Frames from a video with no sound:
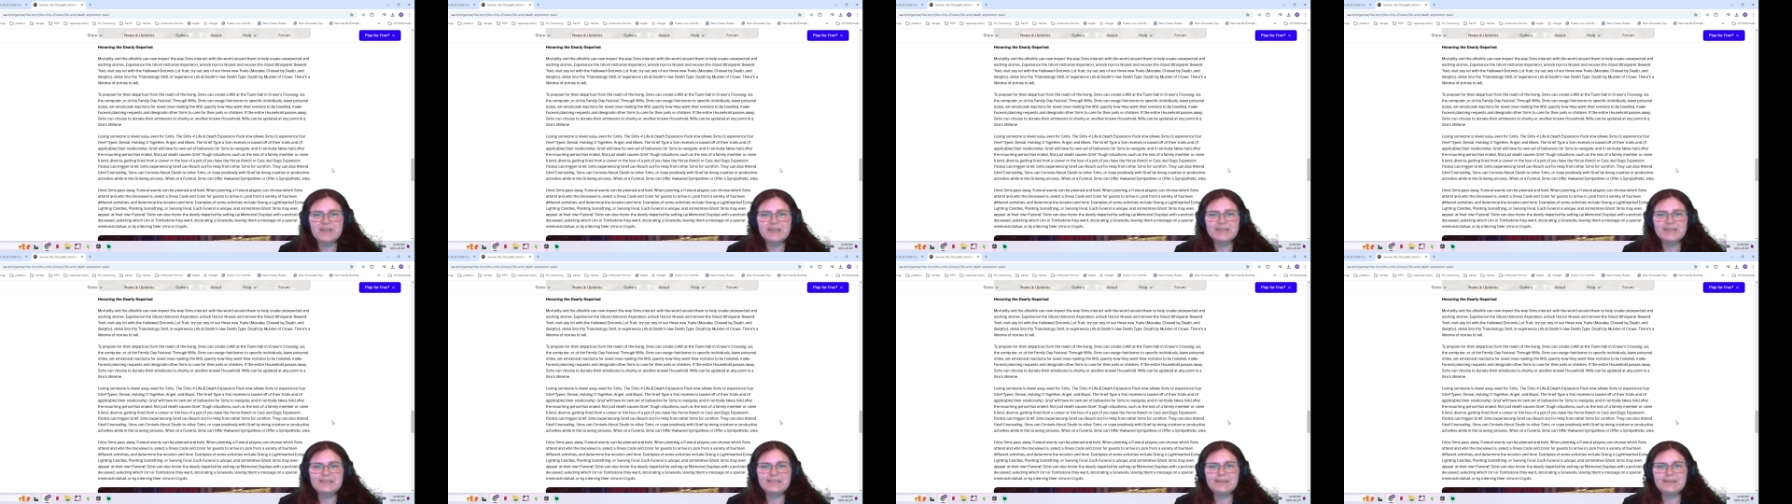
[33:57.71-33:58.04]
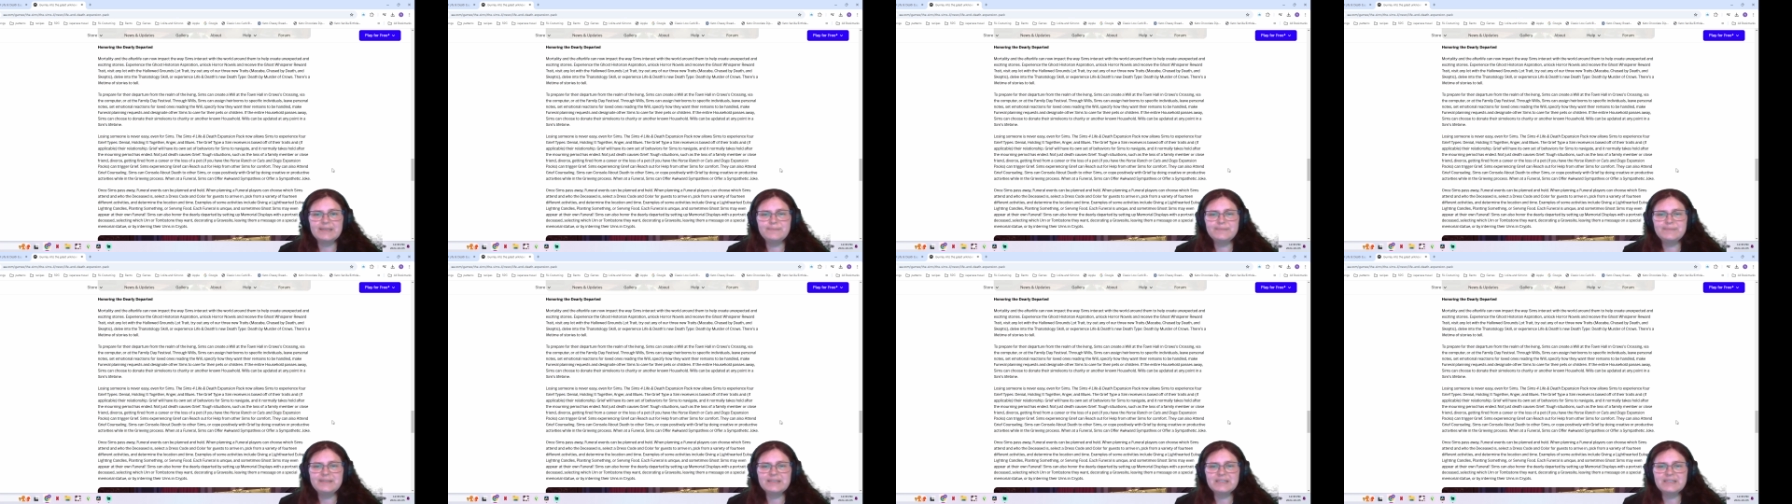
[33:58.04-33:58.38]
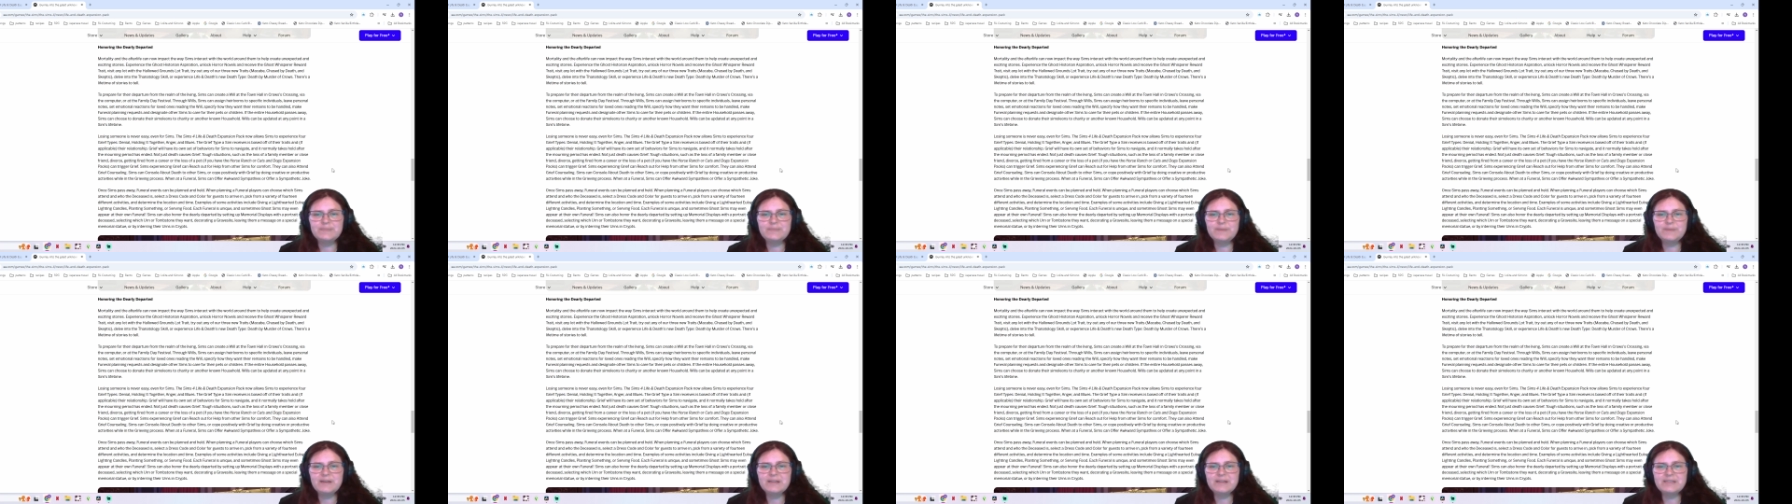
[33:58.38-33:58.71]
Sims
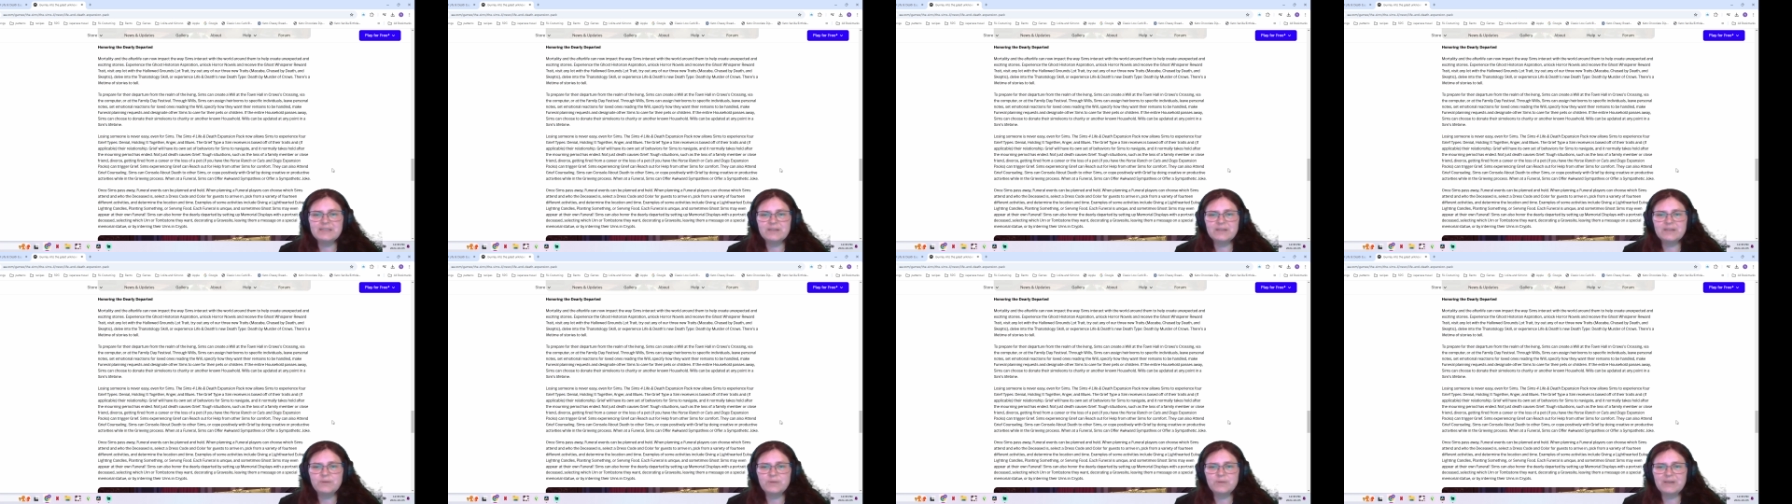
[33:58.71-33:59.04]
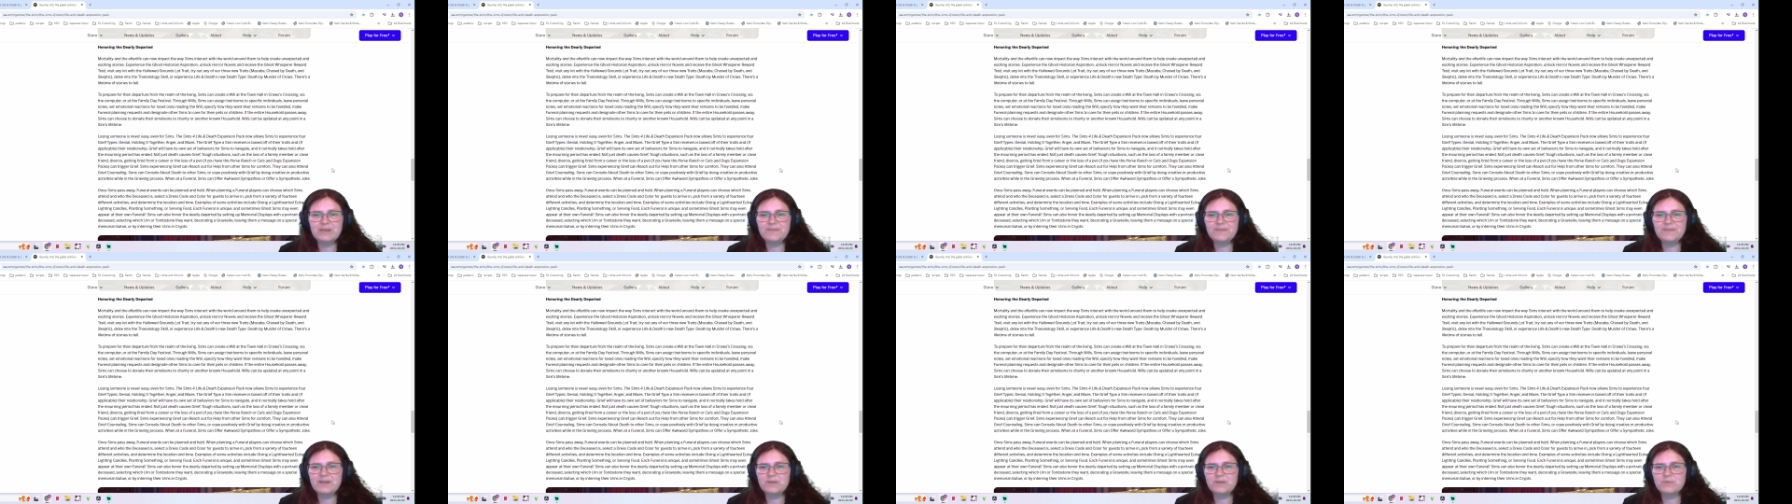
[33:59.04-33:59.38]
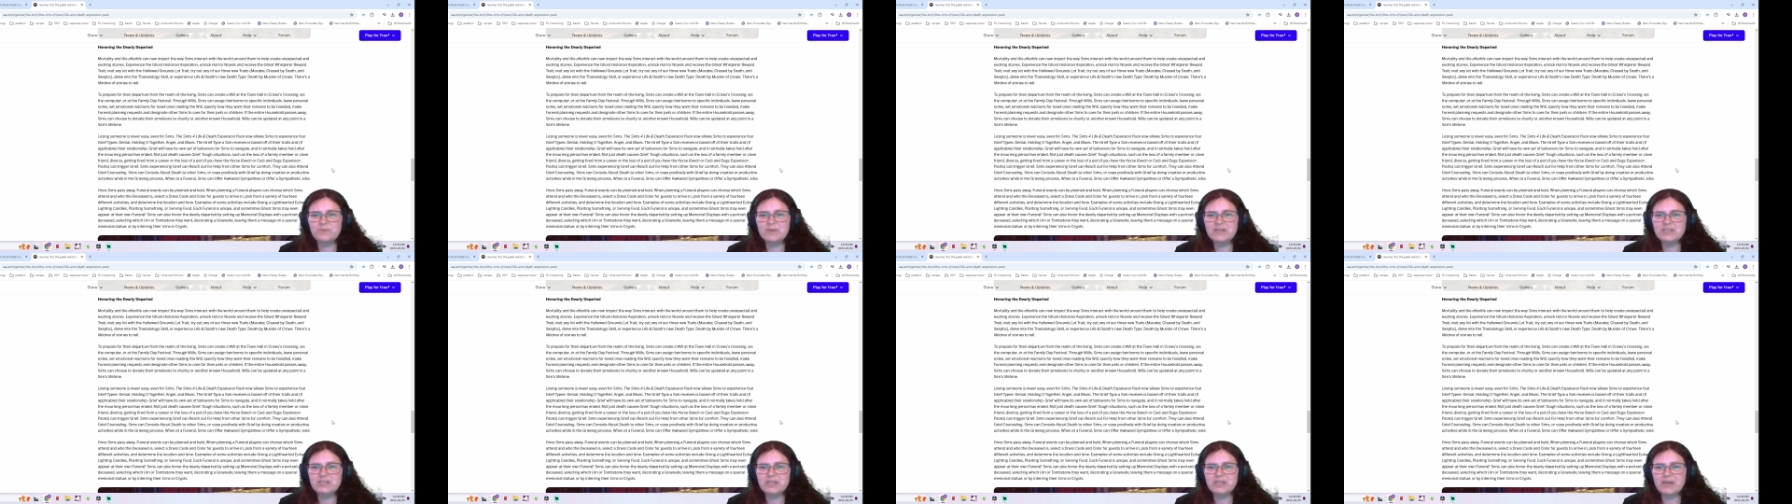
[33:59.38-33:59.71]
experiencing grief can
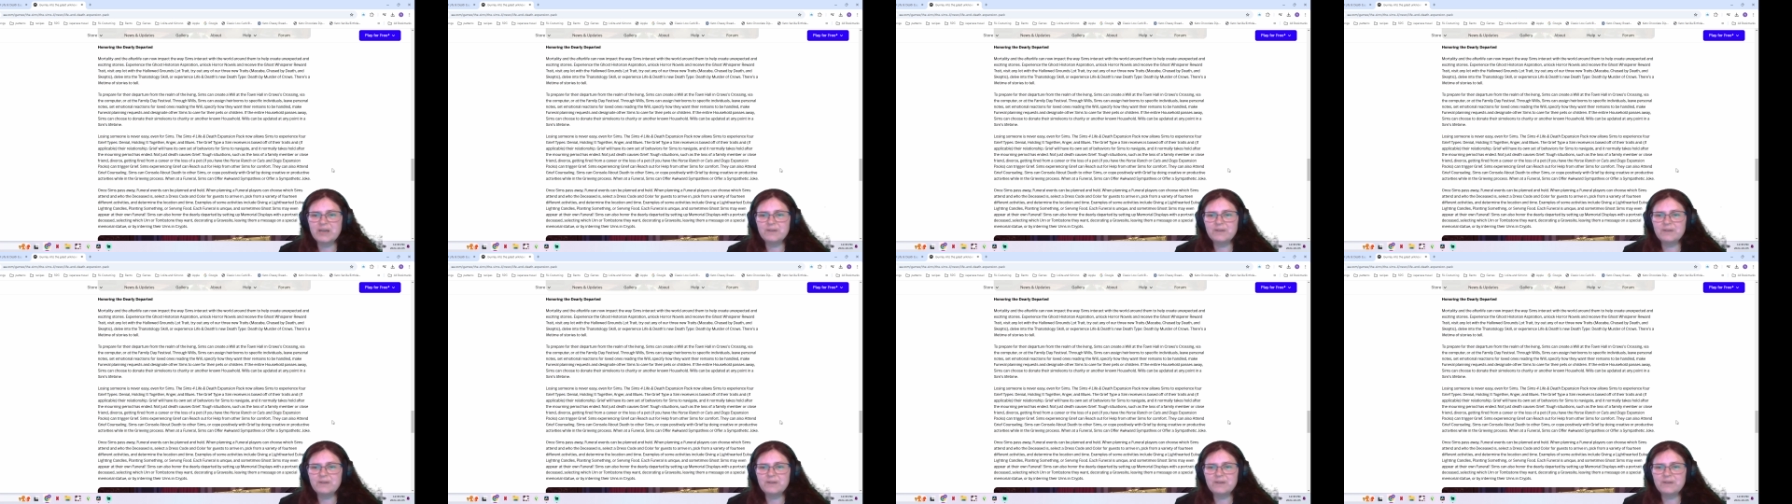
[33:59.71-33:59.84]
reach out